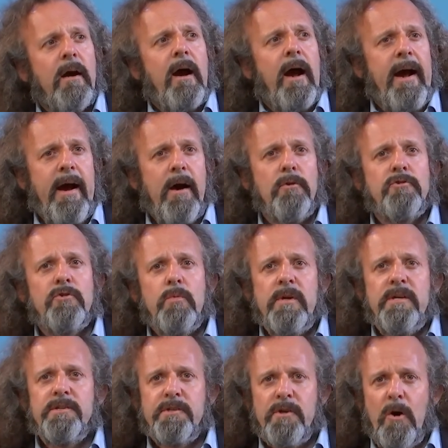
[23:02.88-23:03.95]
how do
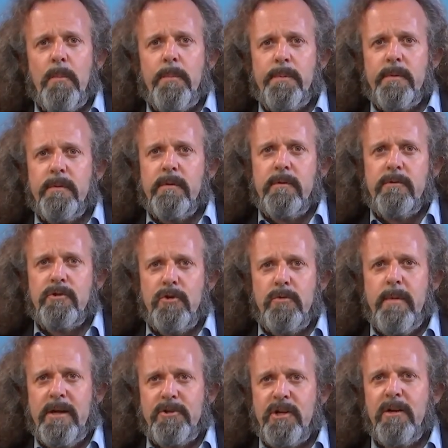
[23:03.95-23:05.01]
we stop too
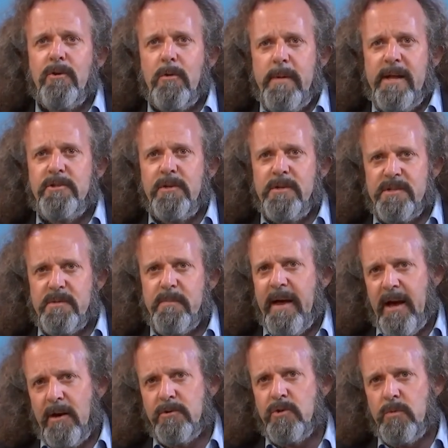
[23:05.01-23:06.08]
much incrementalism?
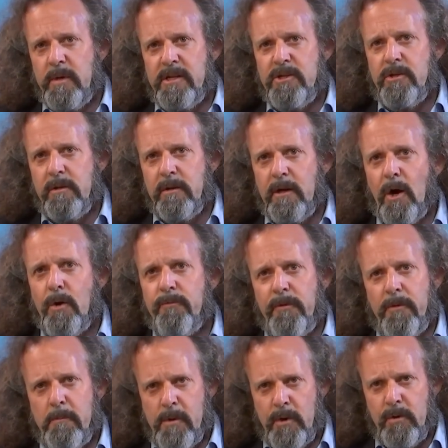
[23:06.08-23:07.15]
How do we go for
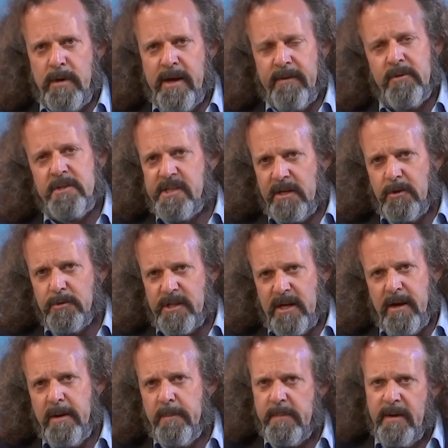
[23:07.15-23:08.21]
the moon every single
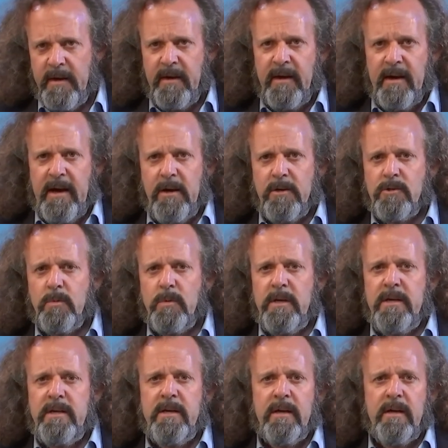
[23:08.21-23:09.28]
time? How do
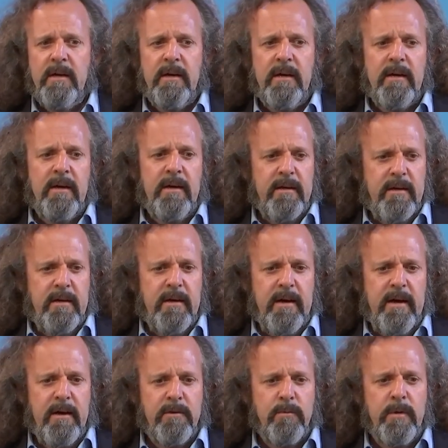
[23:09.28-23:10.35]
we
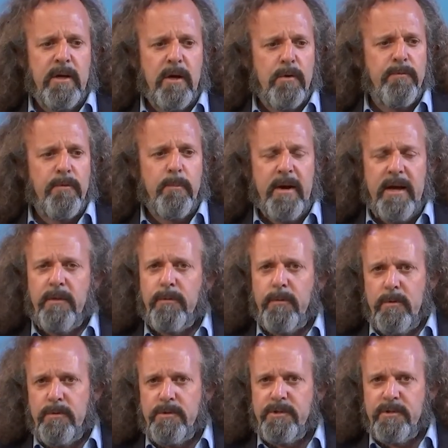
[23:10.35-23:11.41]
go for
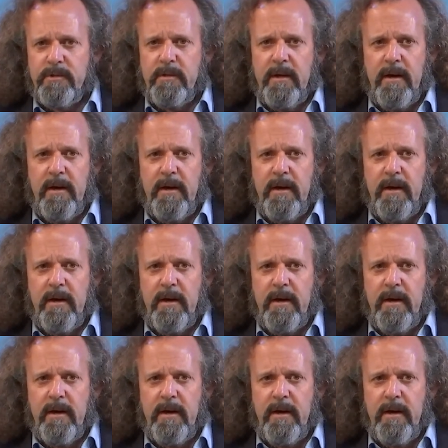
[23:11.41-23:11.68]
breakthroughs?